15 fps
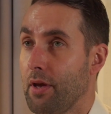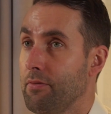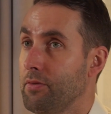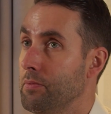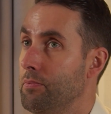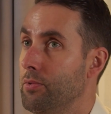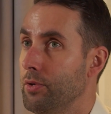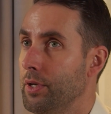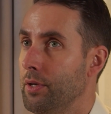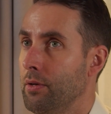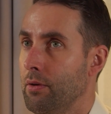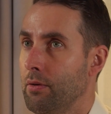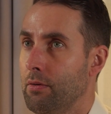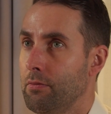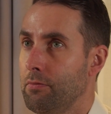have to put in
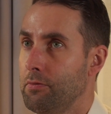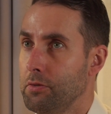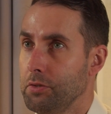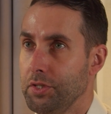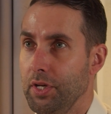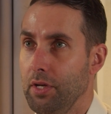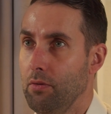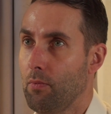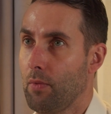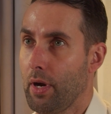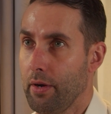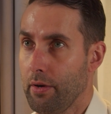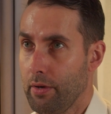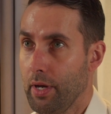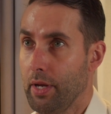an 014
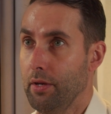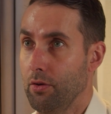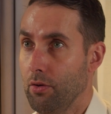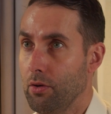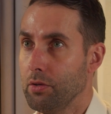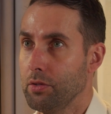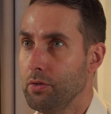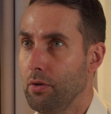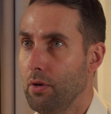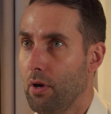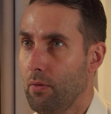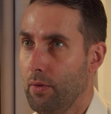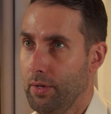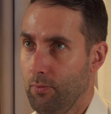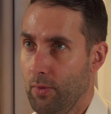wire and you're good to
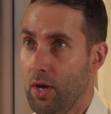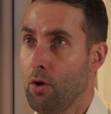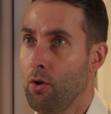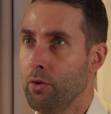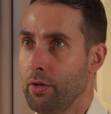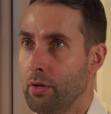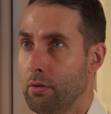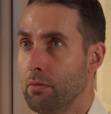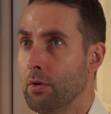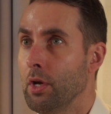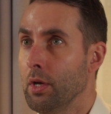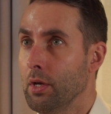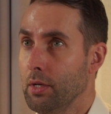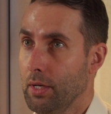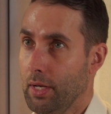go. And we all know
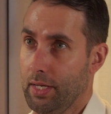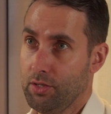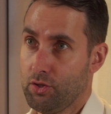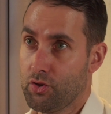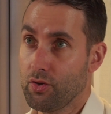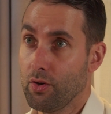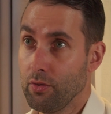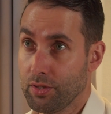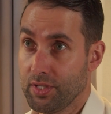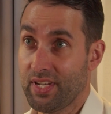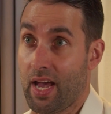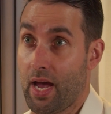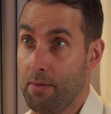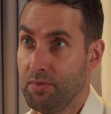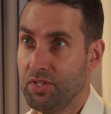in stroke,
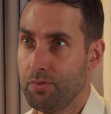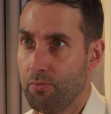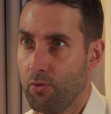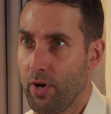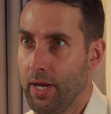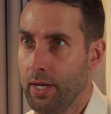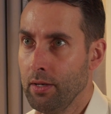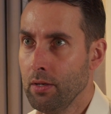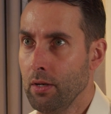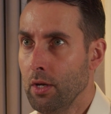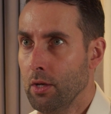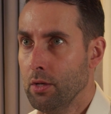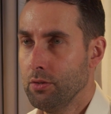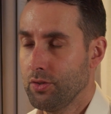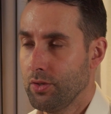time is brain,
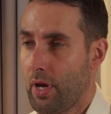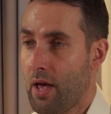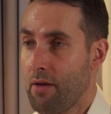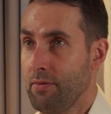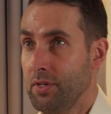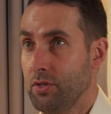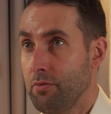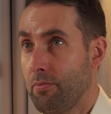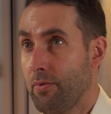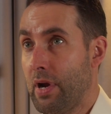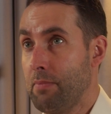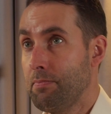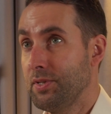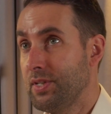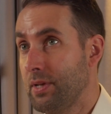so having to
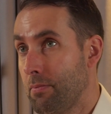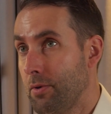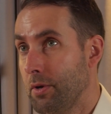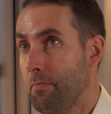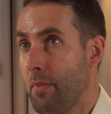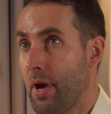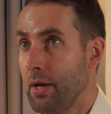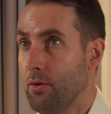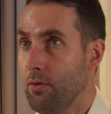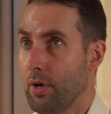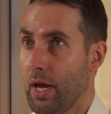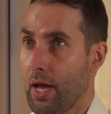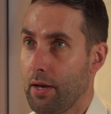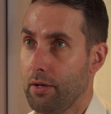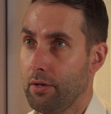prep a separate
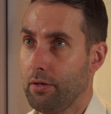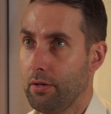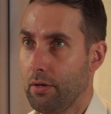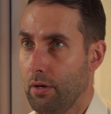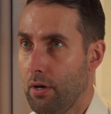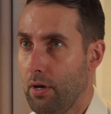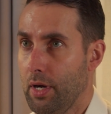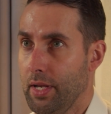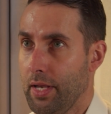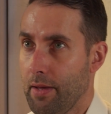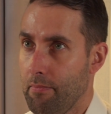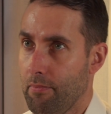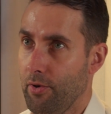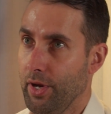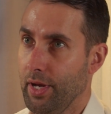microcatheter and
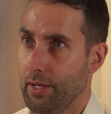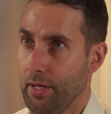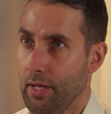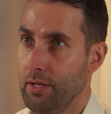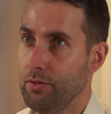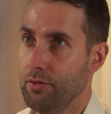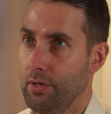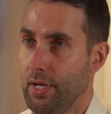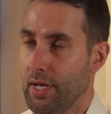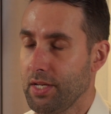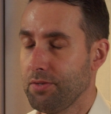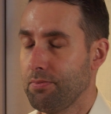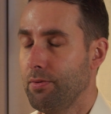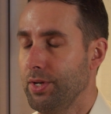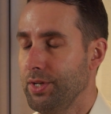then bring it into the
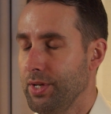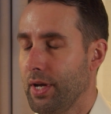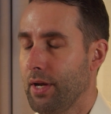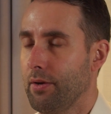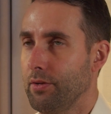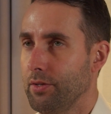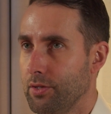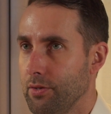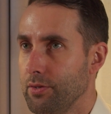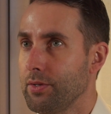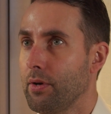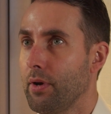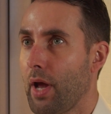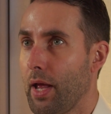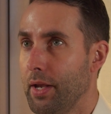aspiration catheter, those
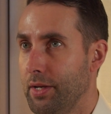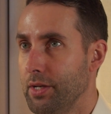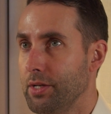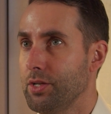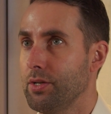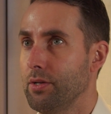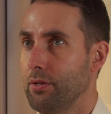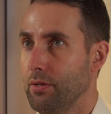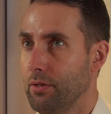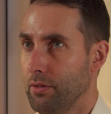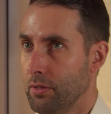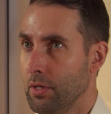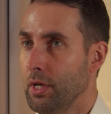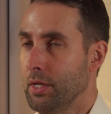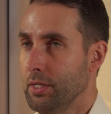are
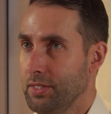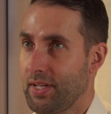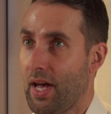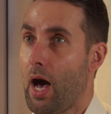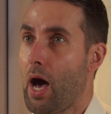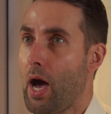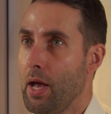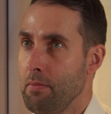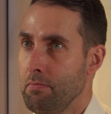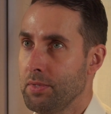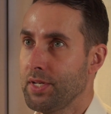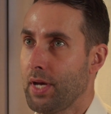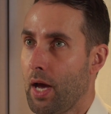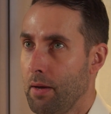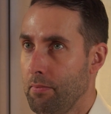additional time
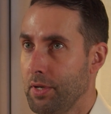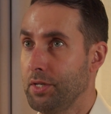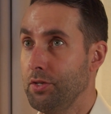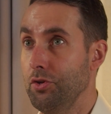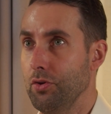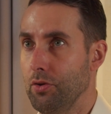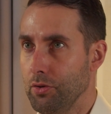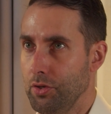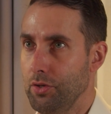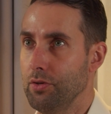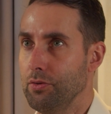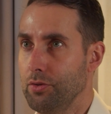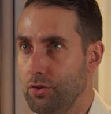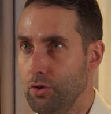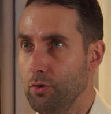that you could
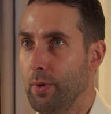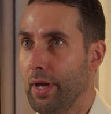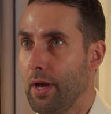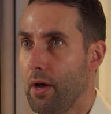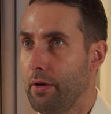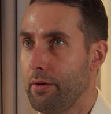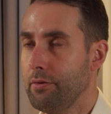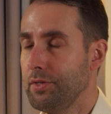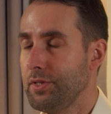use doing other